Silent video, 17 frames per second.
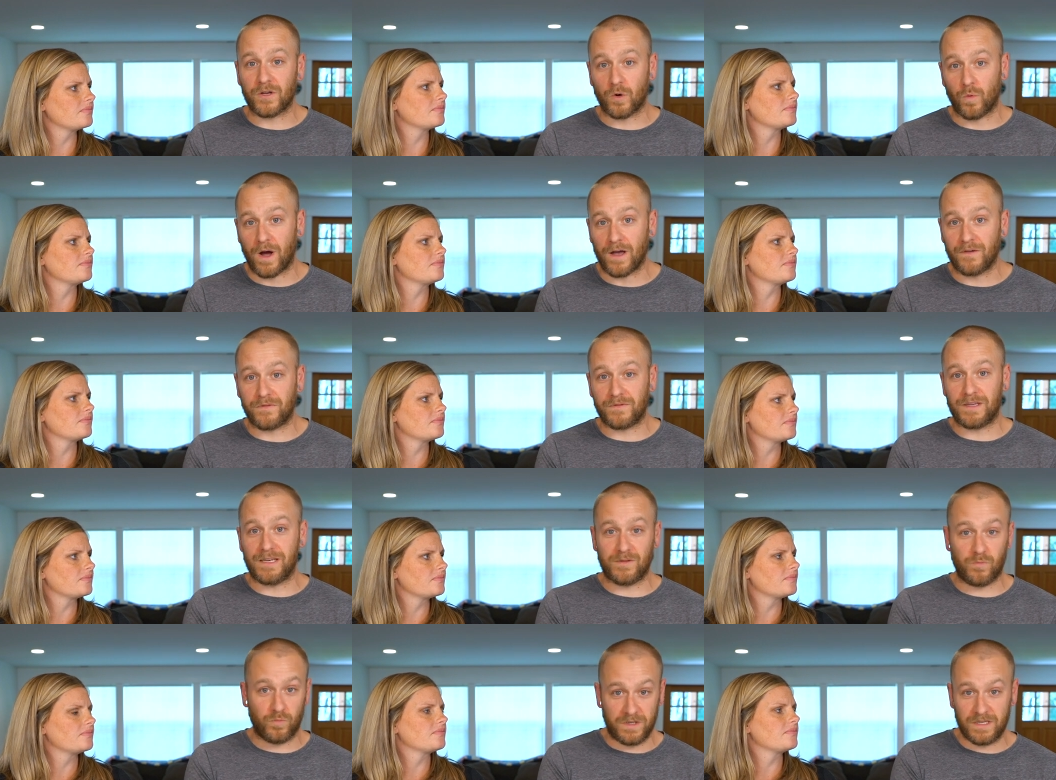Speaker 1: and your wife
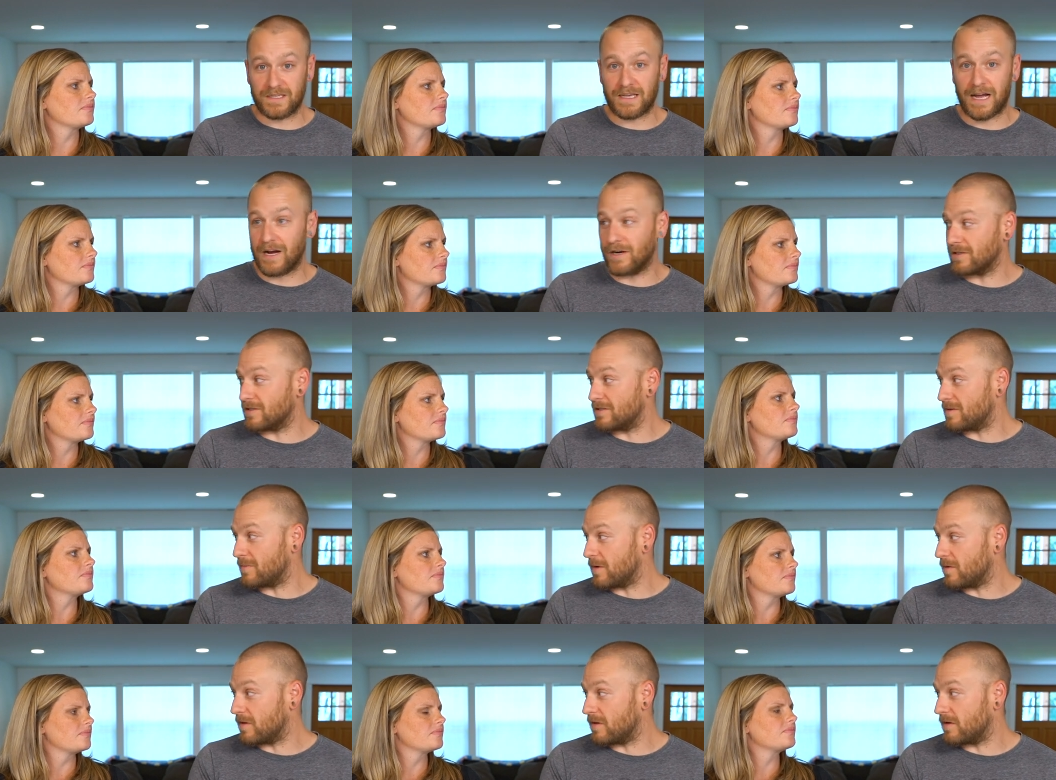uh, desires to
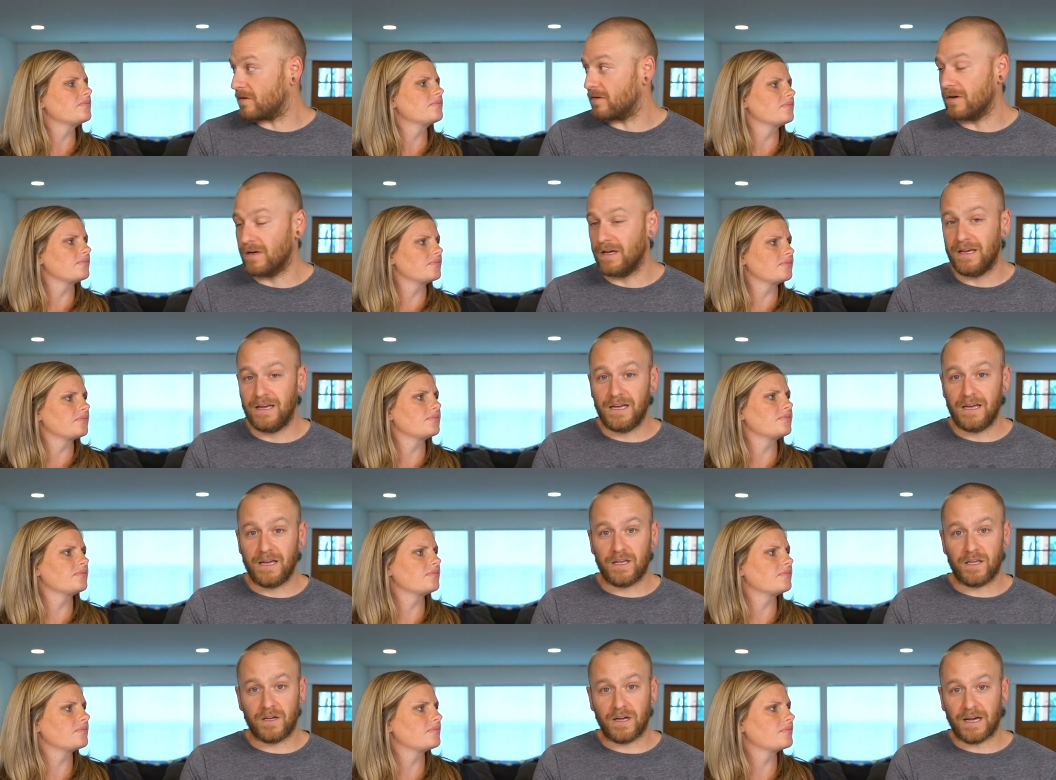be with you,
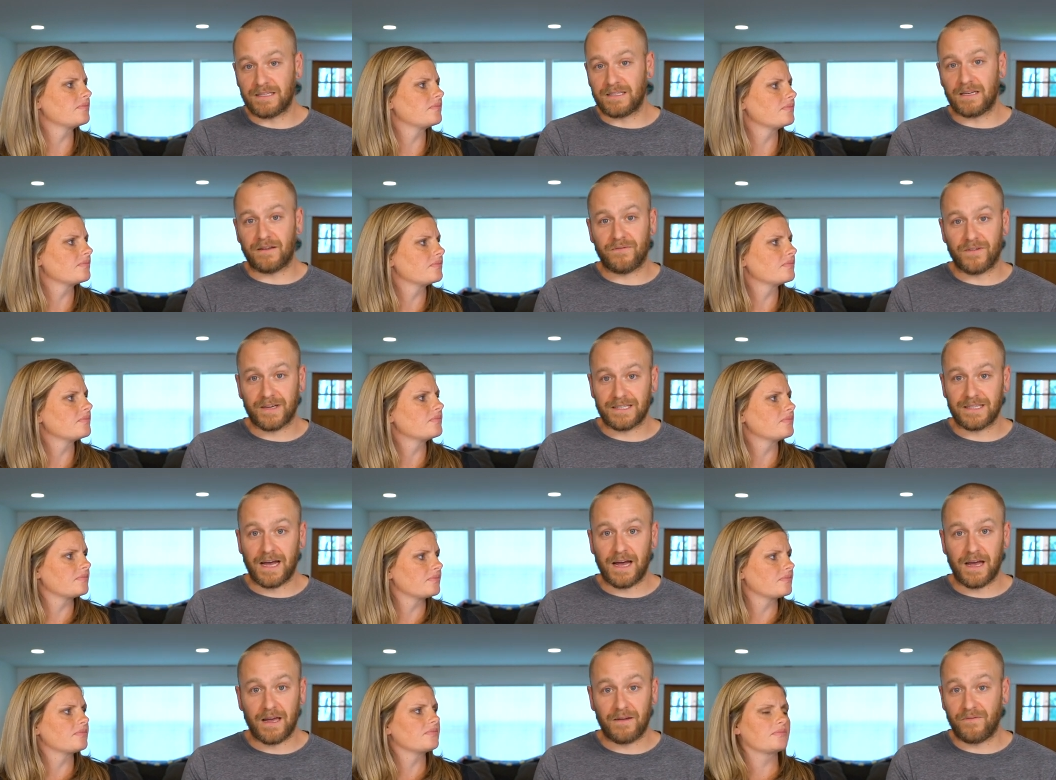you guys need to fix
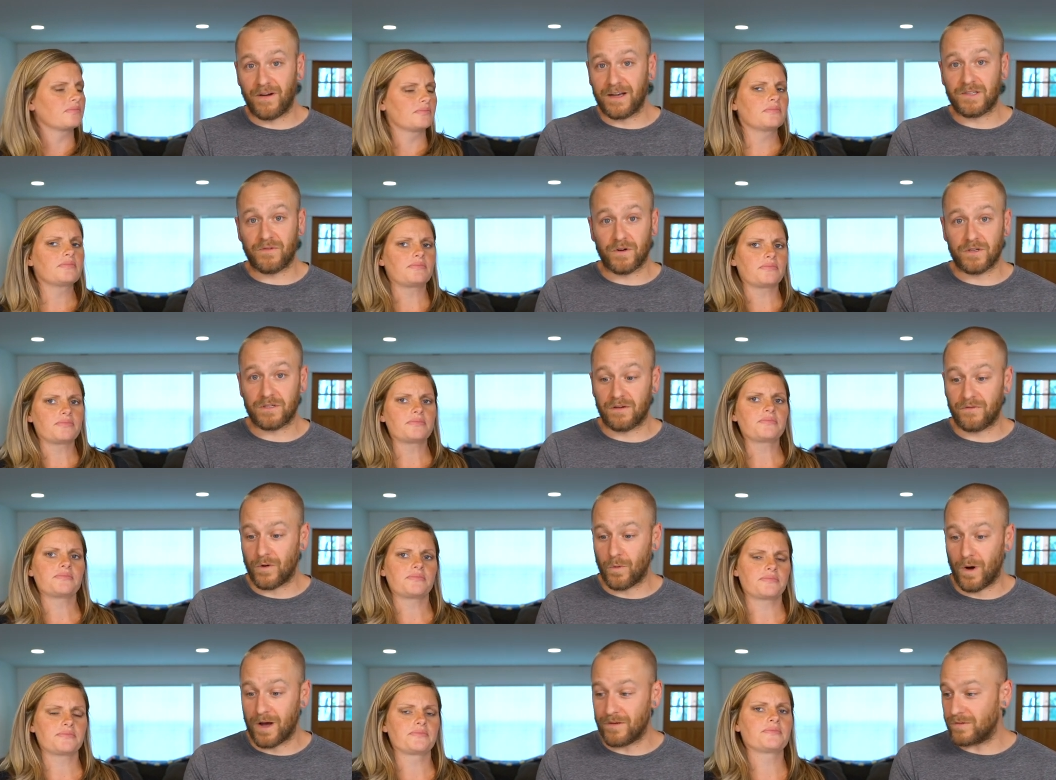that. And vice versa, if
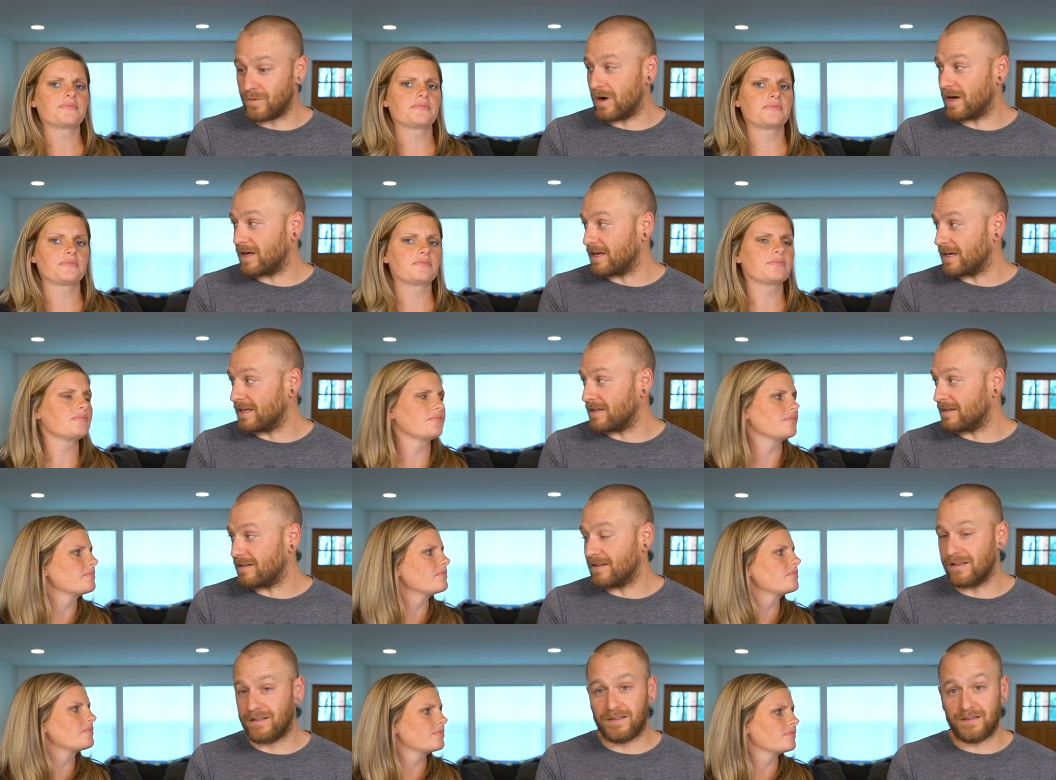your wife's walking in
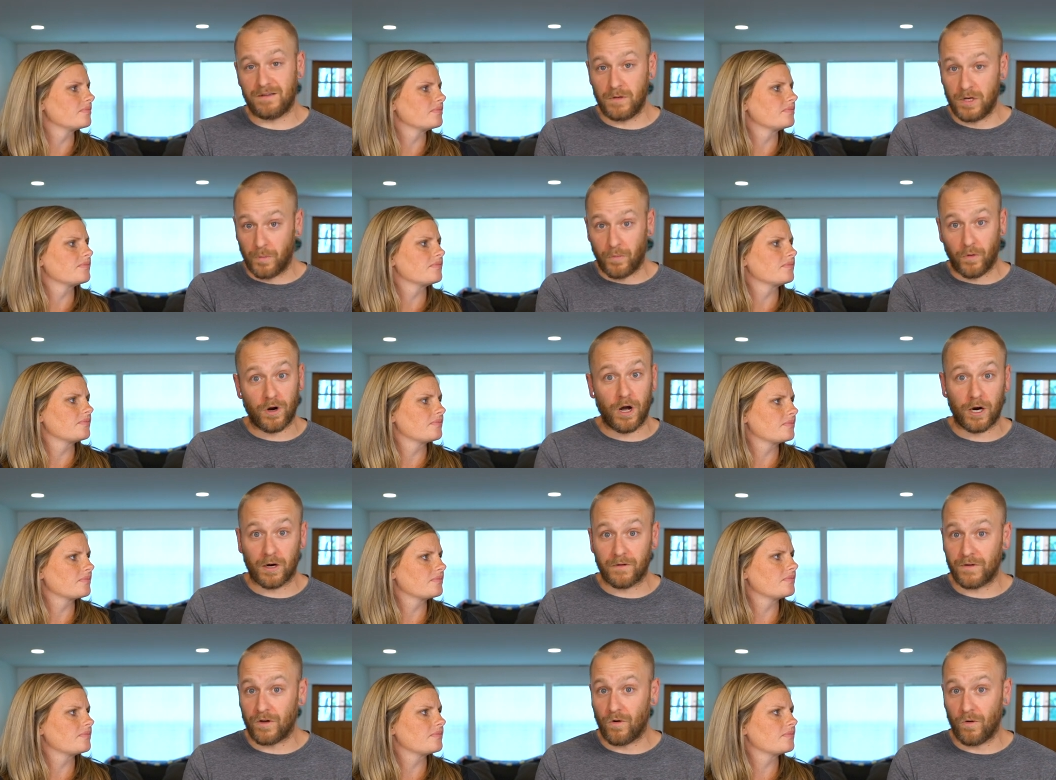you know
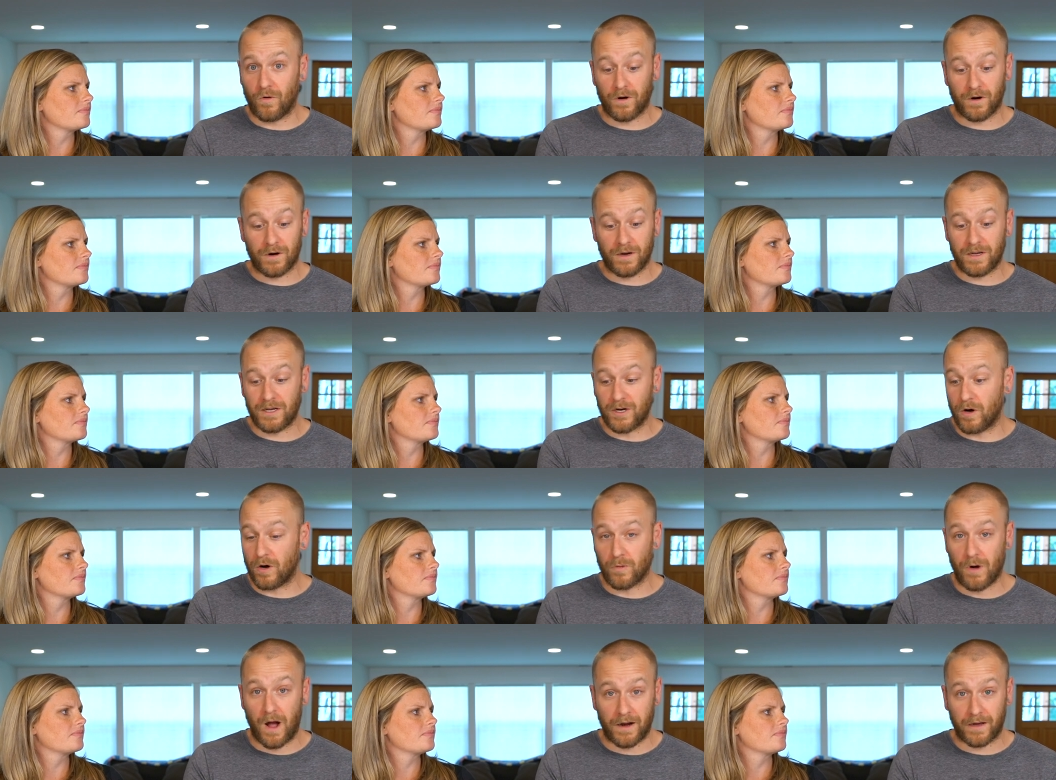pornography or you know
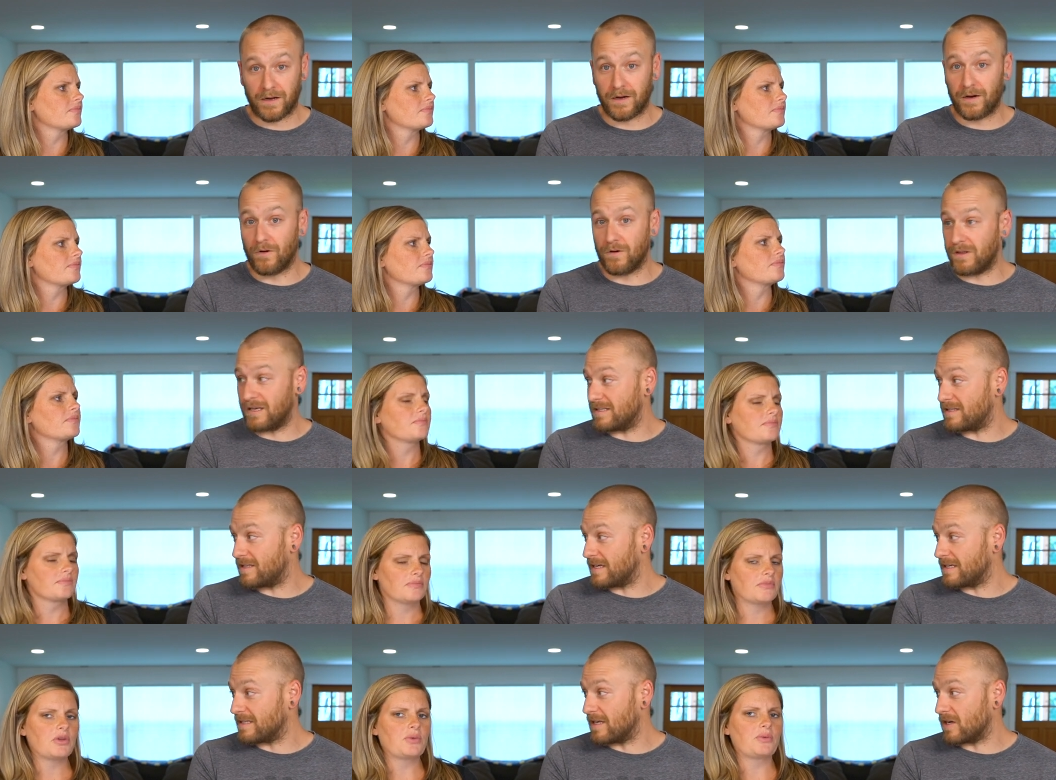erotica or these
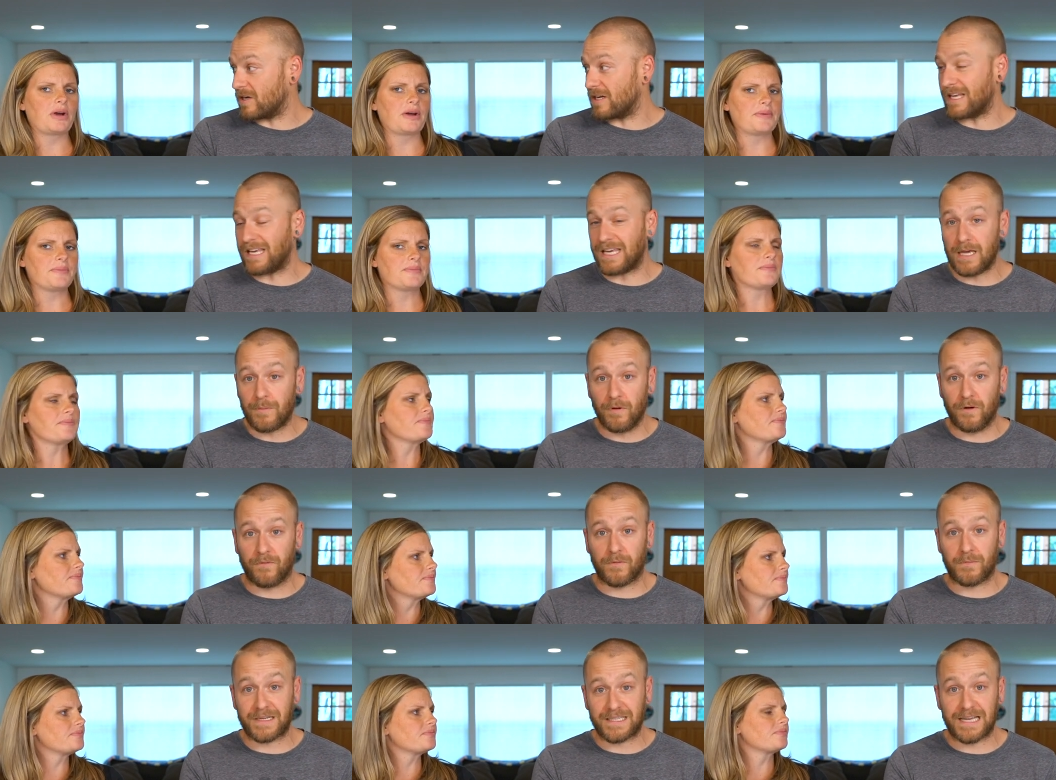things that are right. going to keep her
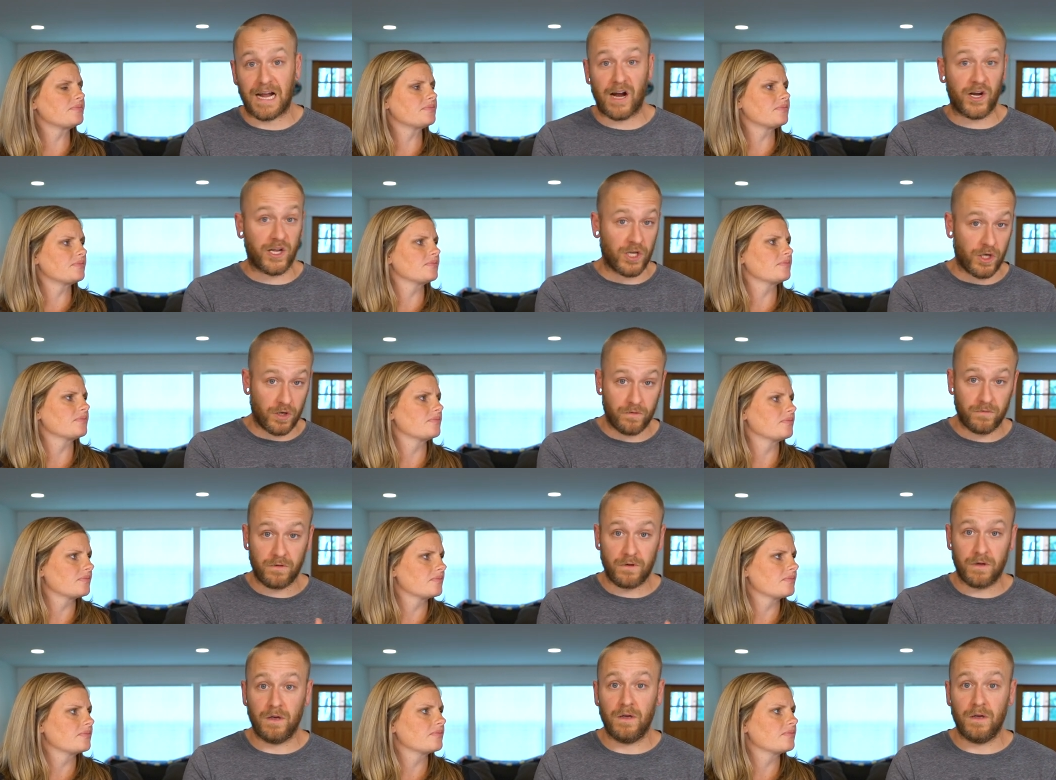from desiring you,